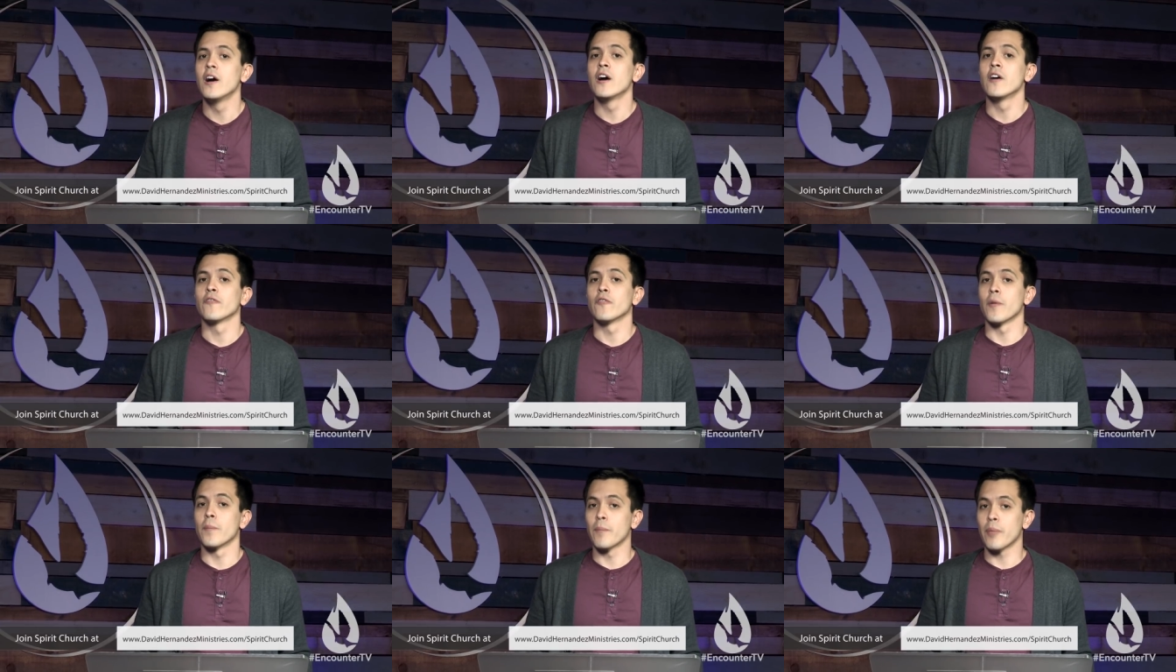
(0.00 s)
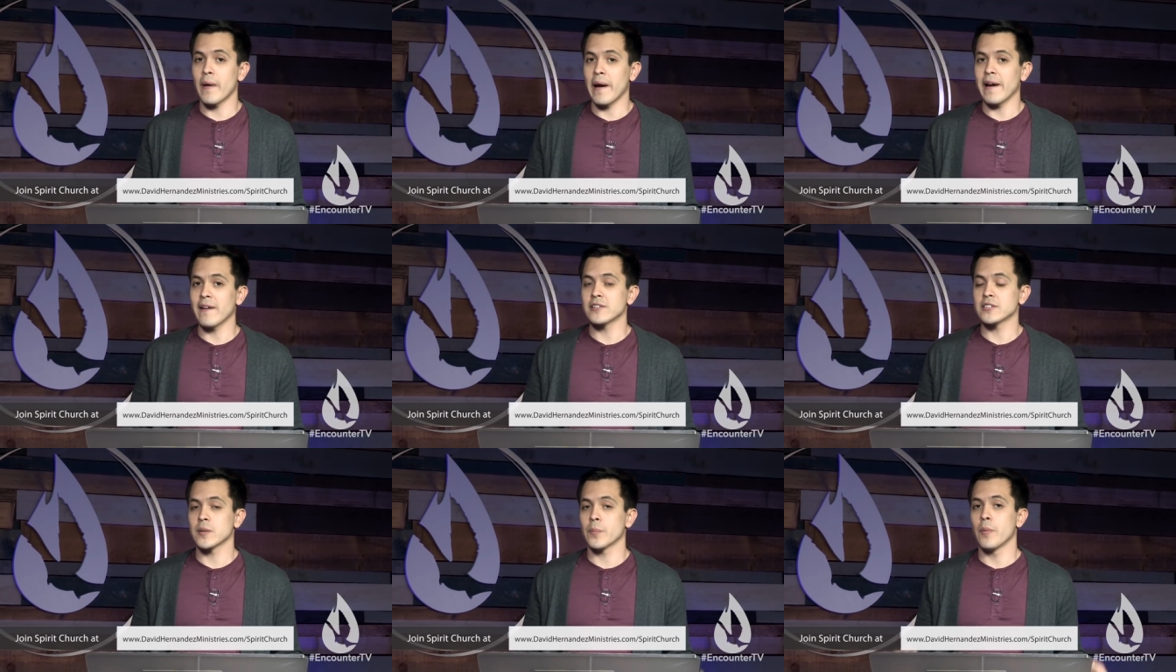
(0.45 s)
for
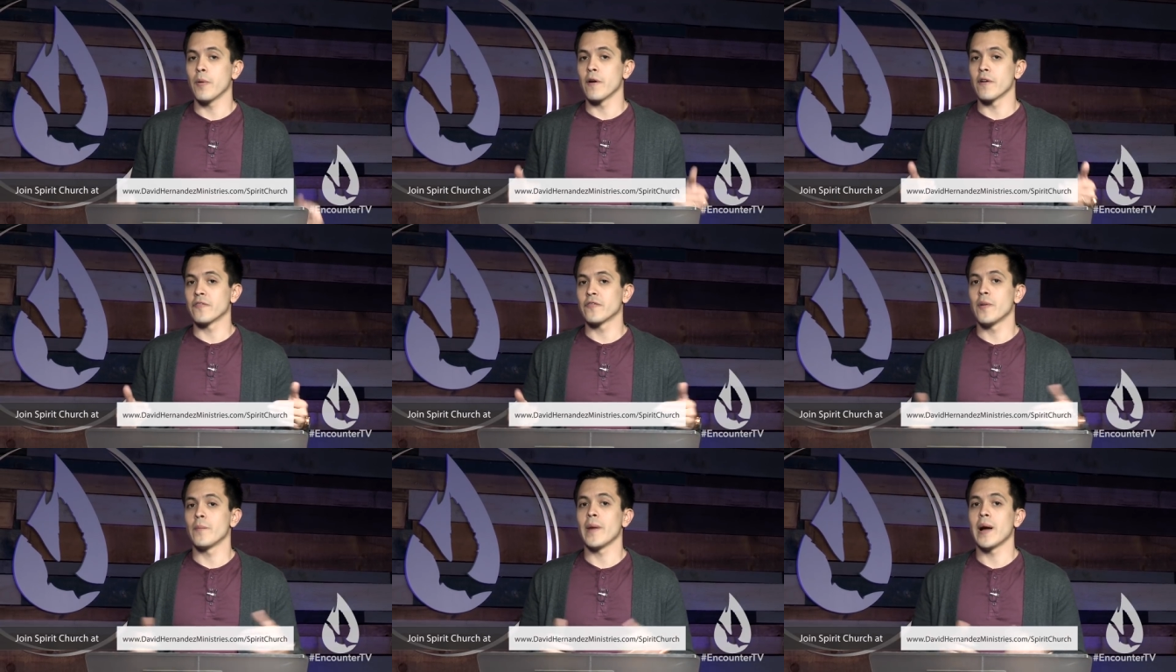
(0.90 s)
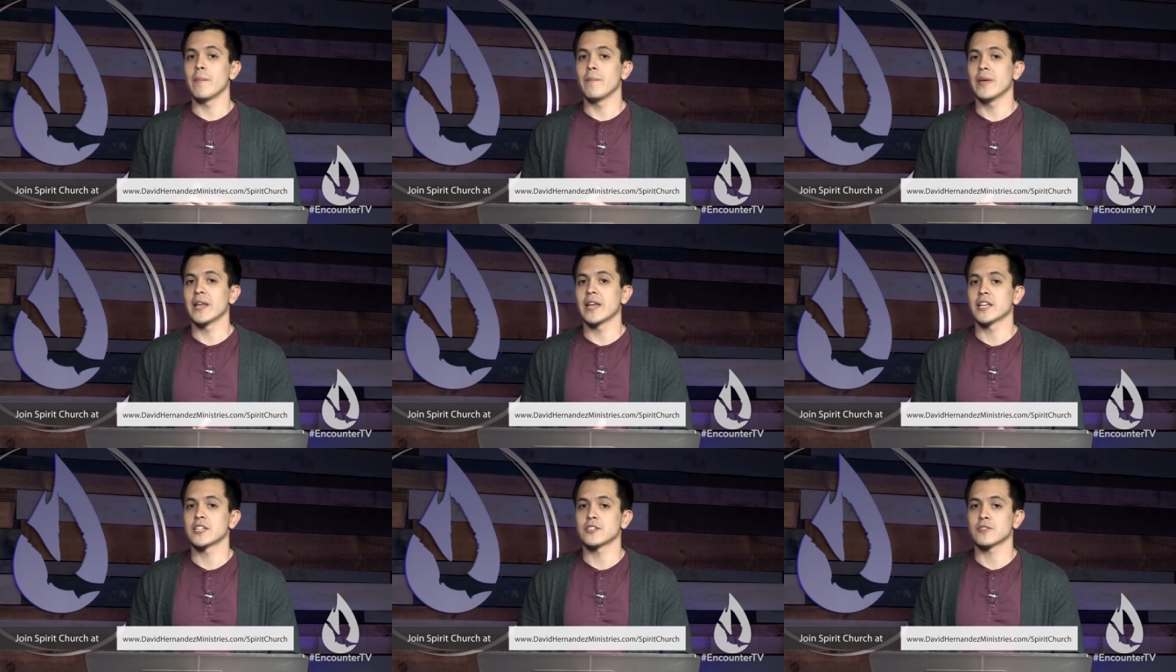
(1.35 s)
prayer support from my
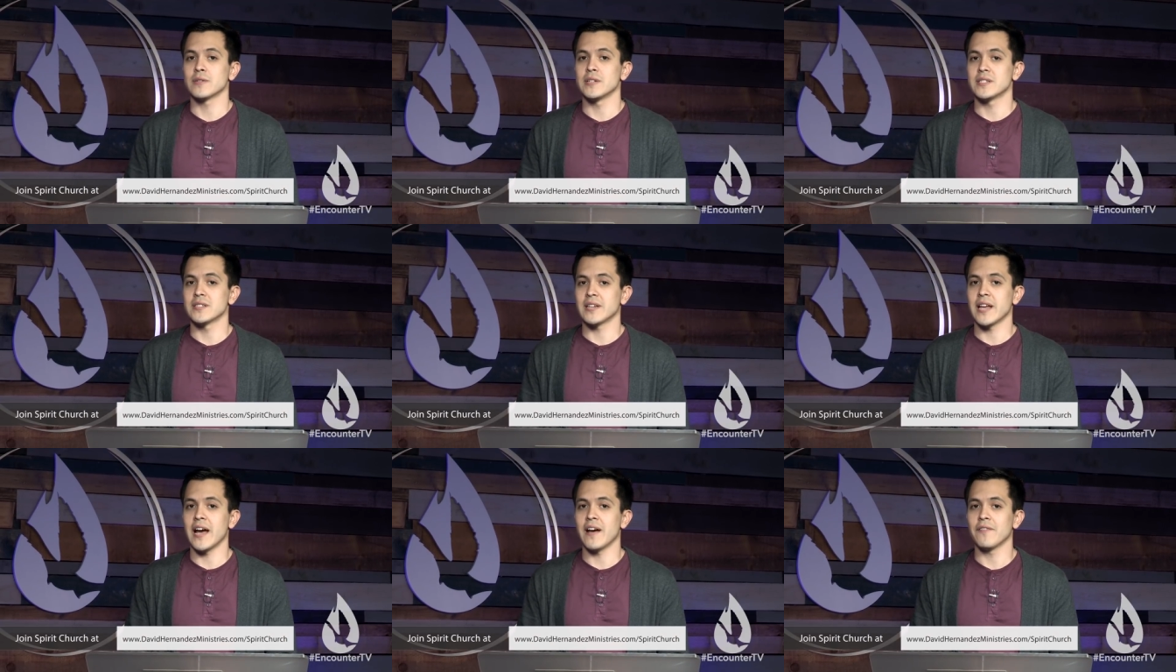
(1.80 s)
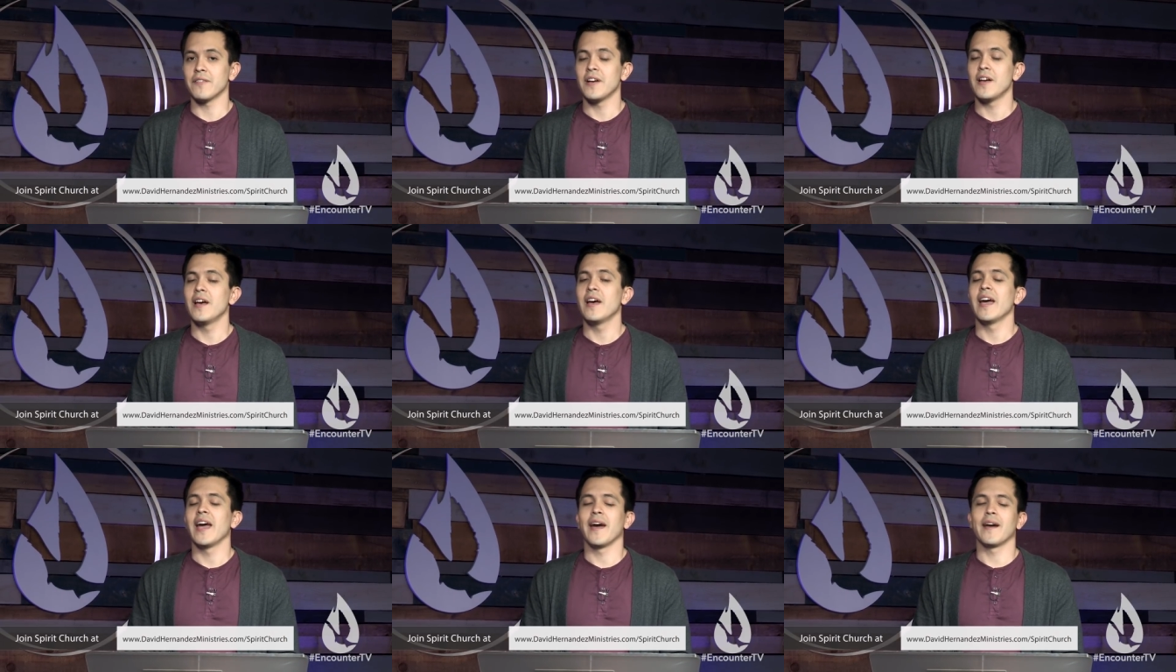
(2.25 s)
ministry staff.
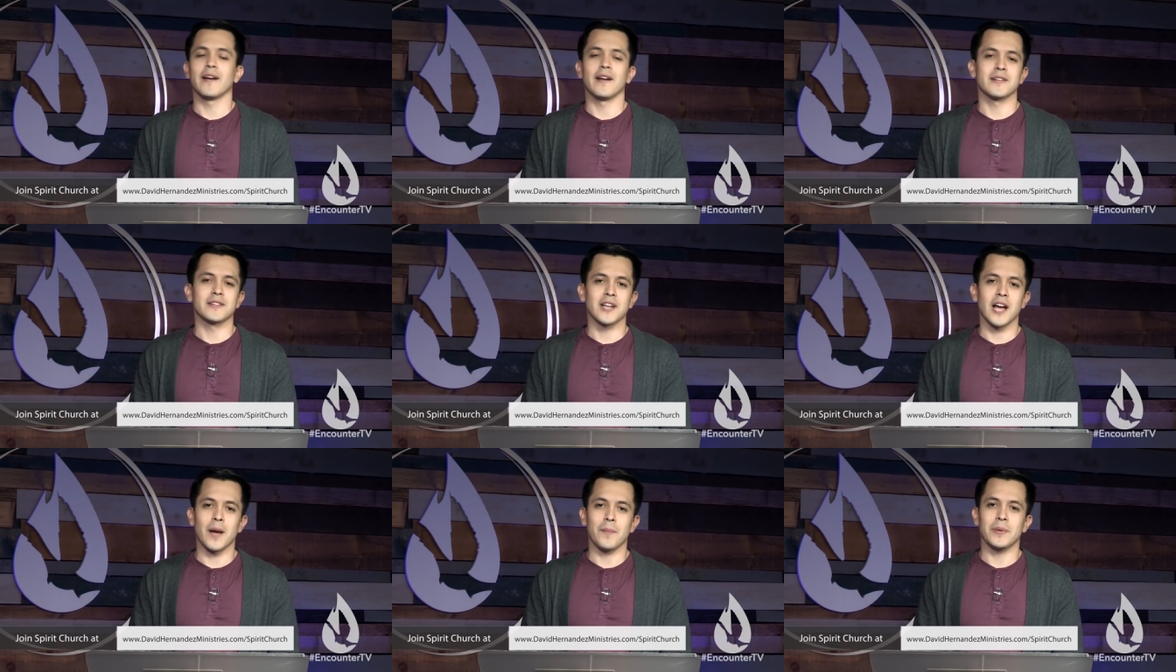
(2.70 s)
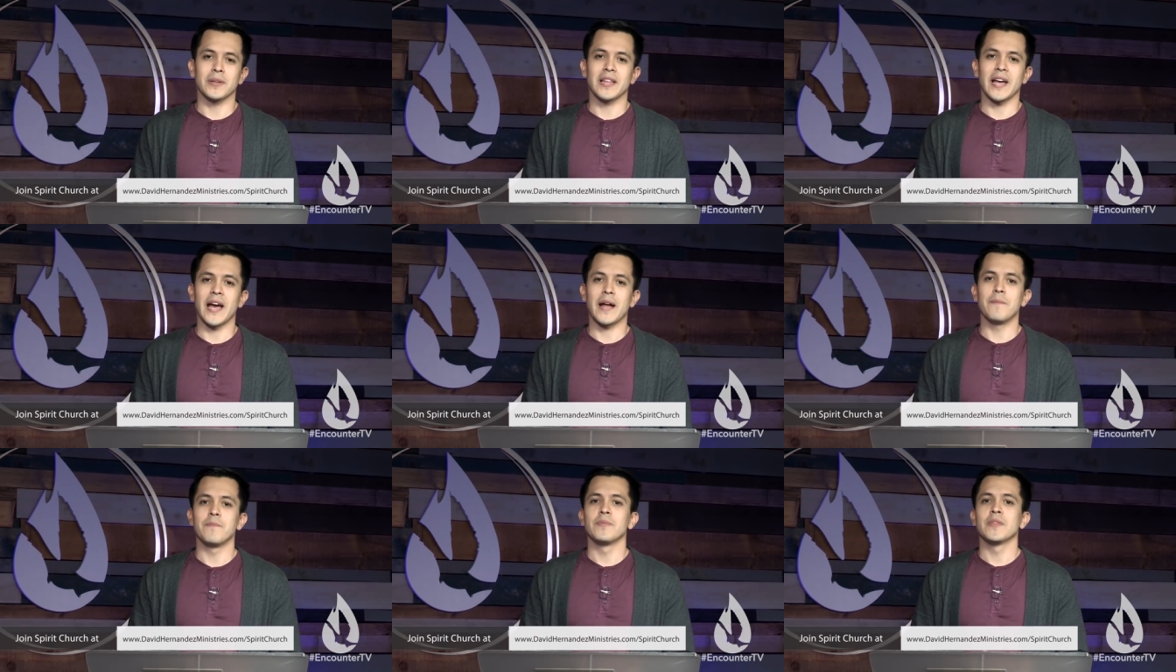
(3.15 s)
And on top of
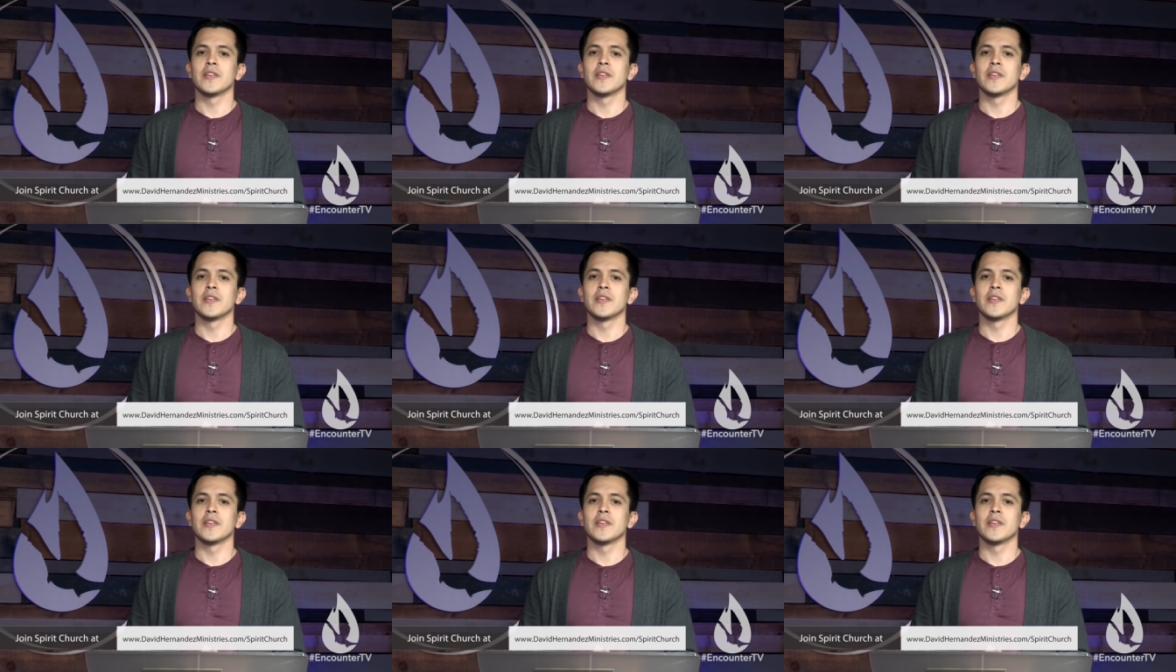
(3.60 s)
that,